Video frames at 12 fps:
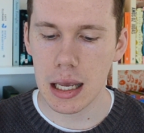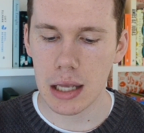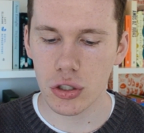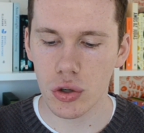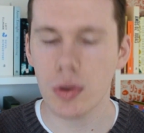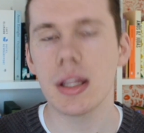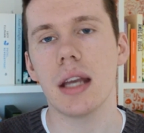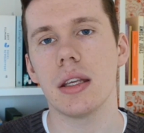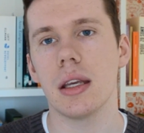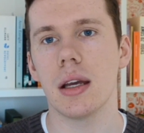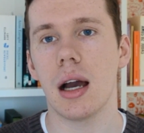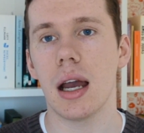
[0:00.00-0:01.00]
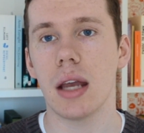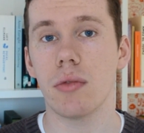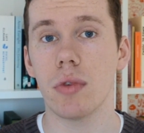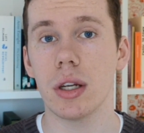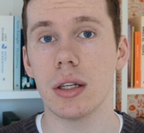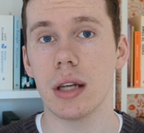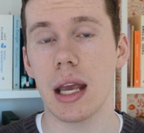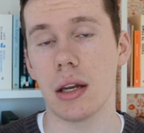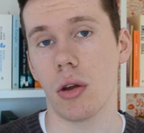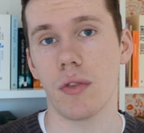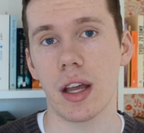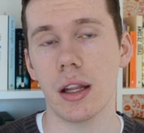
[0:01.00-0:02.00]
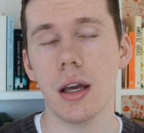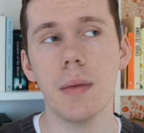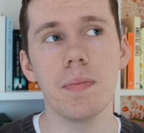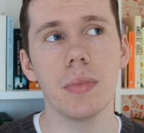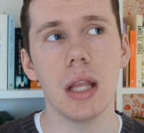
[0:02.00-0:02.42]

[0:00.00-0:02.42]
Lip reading: during that year I had written a novella.